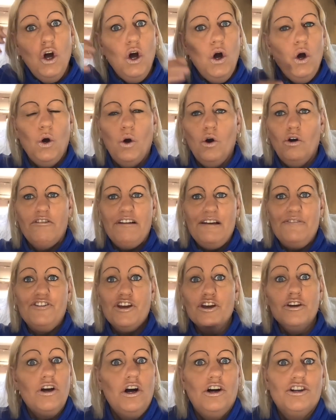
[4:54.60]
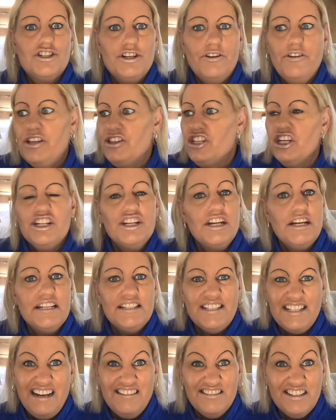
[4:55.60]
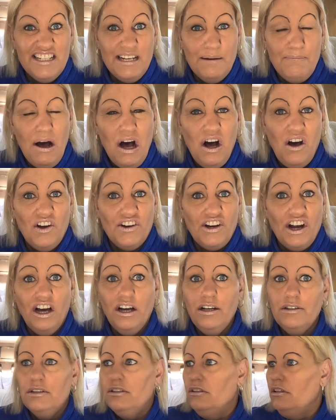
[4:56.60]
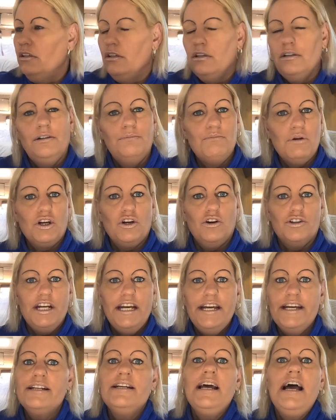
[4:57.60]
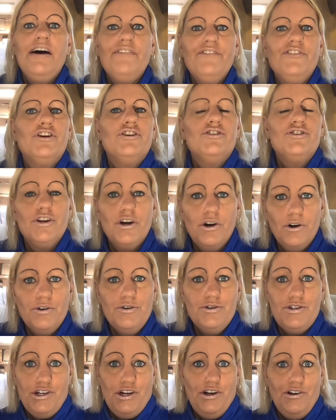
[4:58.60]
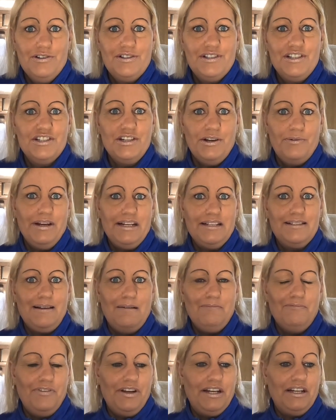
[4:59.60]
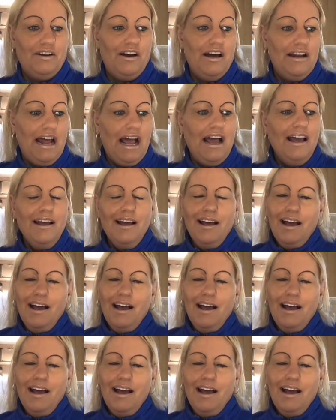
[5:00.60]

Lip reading: Or if you can't do it and then it's down to your partner, oh my God, he'd have no chance of doing something like that.